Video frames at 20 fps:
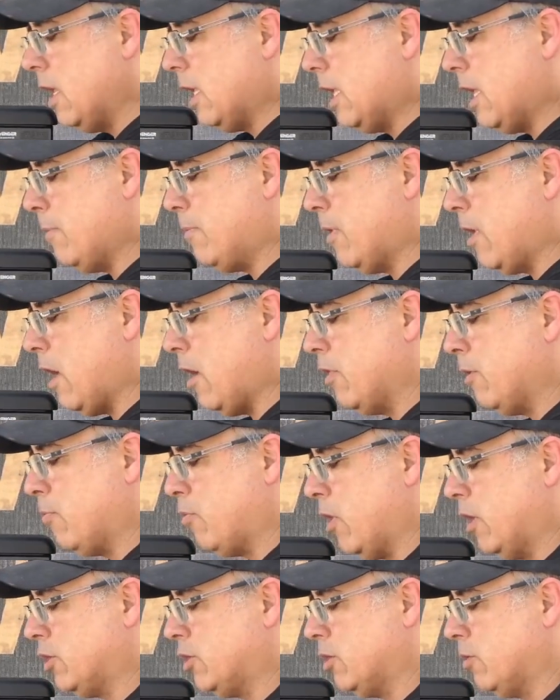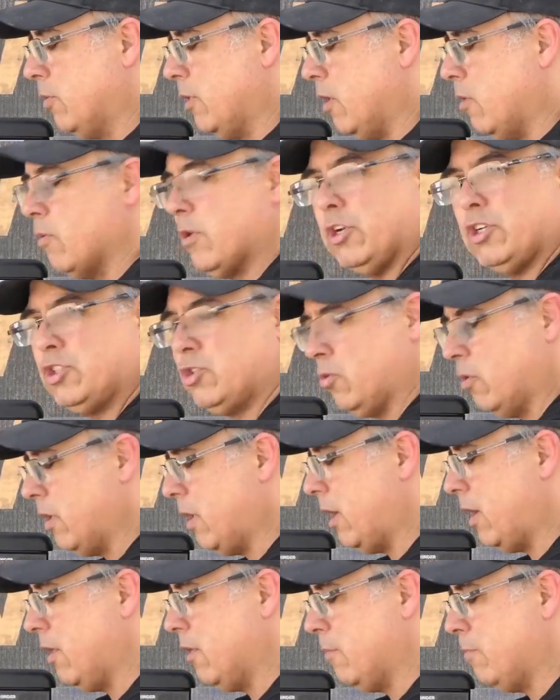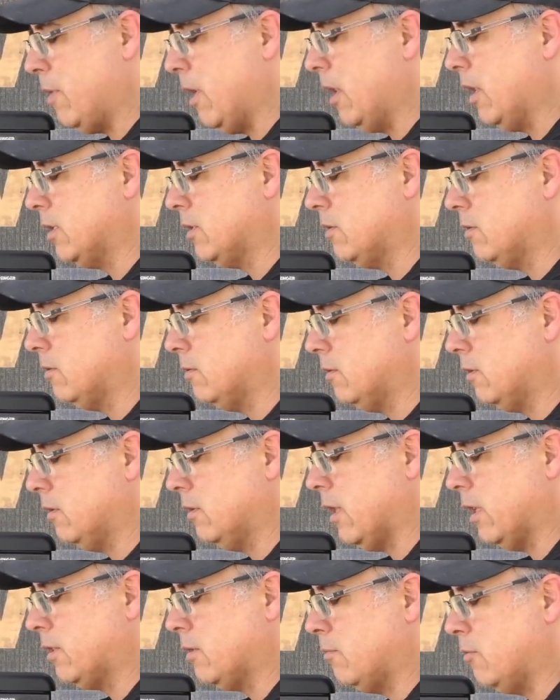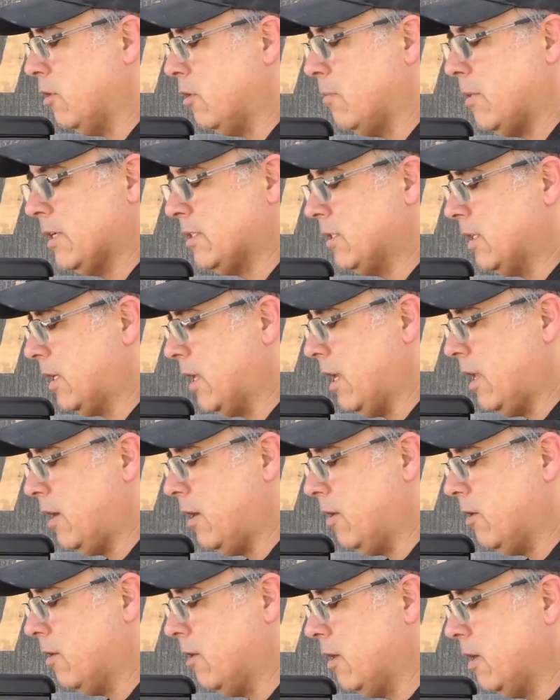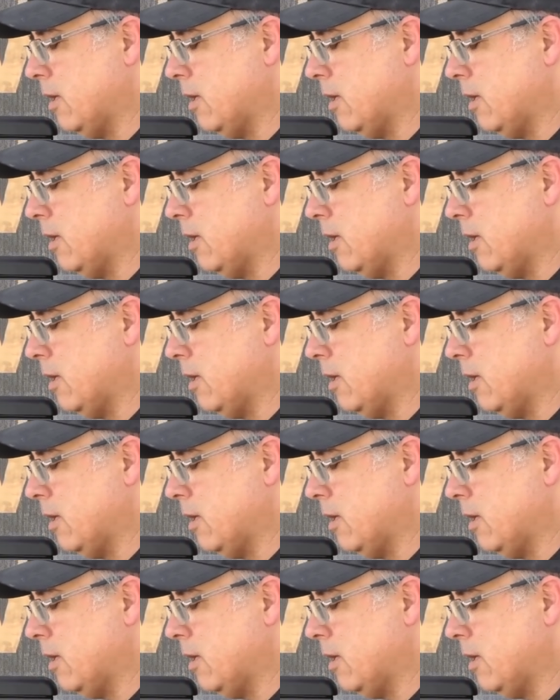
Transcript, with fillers: keep an eye on the pressure. We don't want to short any of the pellets. Let them do the best they can here.